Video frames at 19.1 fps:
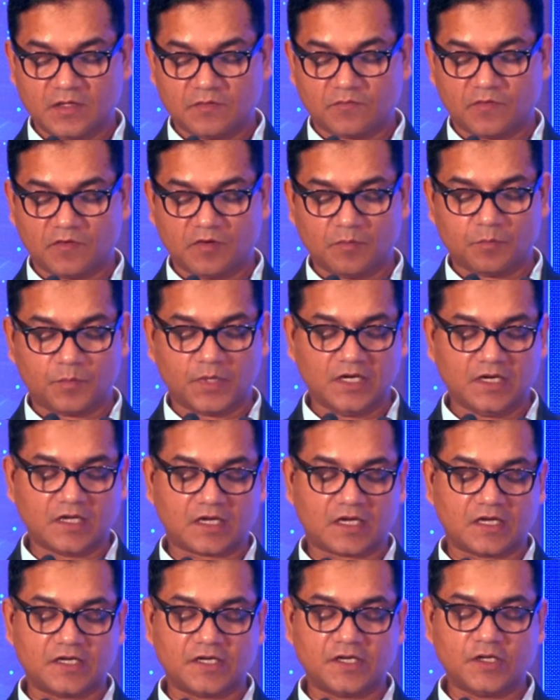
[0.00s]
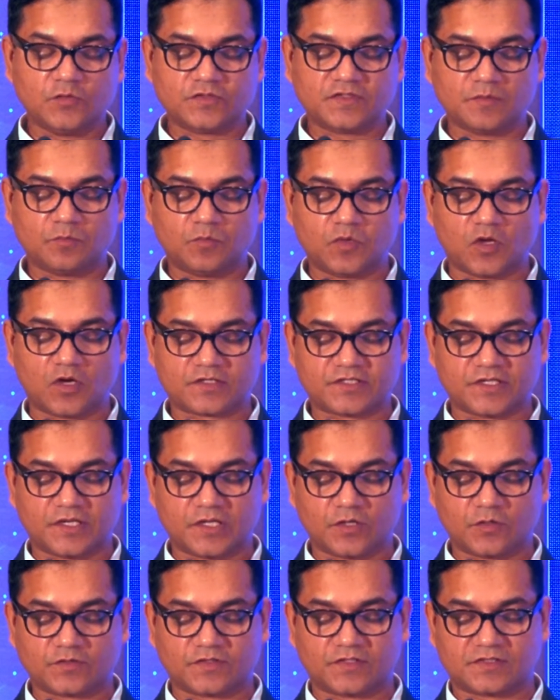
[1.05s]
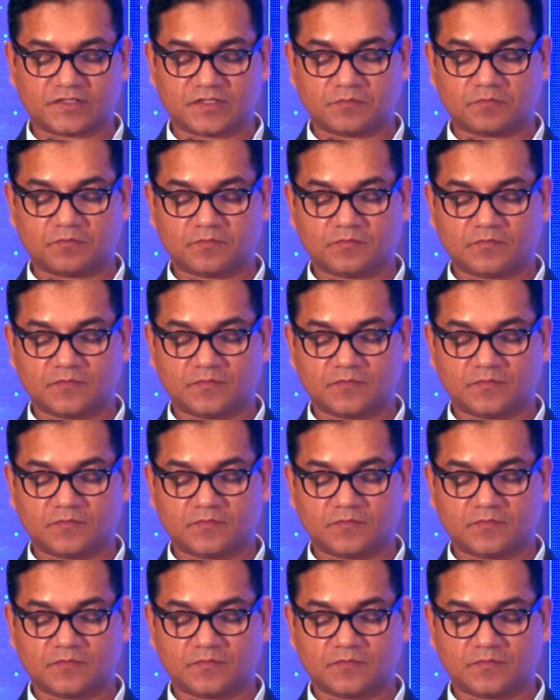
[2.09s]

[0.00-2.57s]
we will build a conducive blockchain ecosystem